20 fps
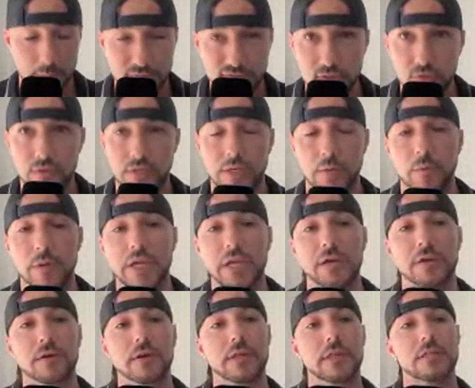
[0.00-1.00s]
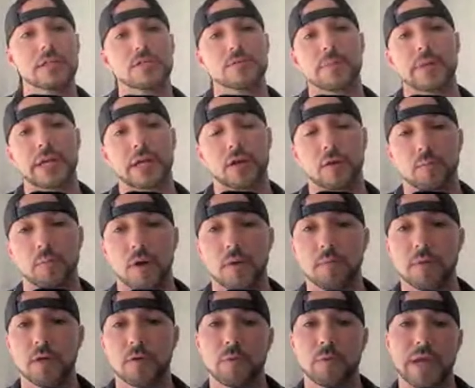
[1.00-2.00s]
Absolutely. Here in the Dominican
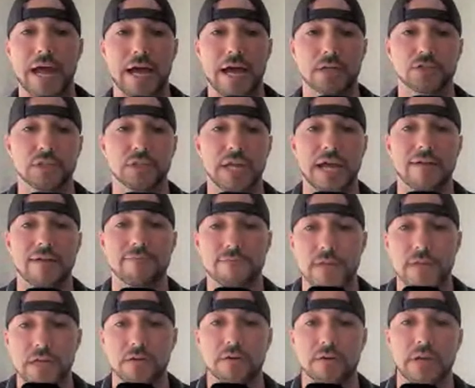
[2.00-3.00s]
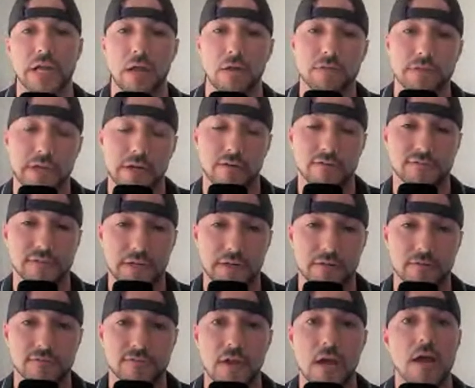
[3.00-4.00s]
Republic, we actually have veteran healthcare
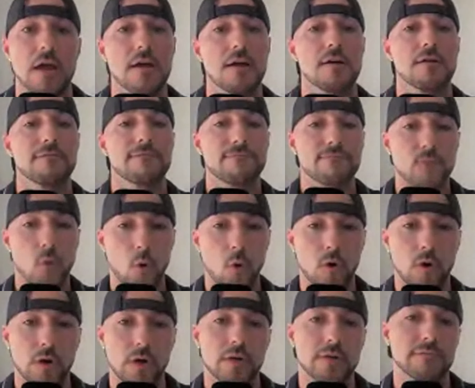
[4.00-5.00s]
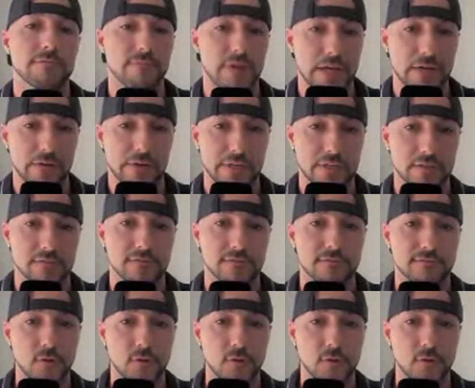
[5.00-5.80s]
centers for veterans.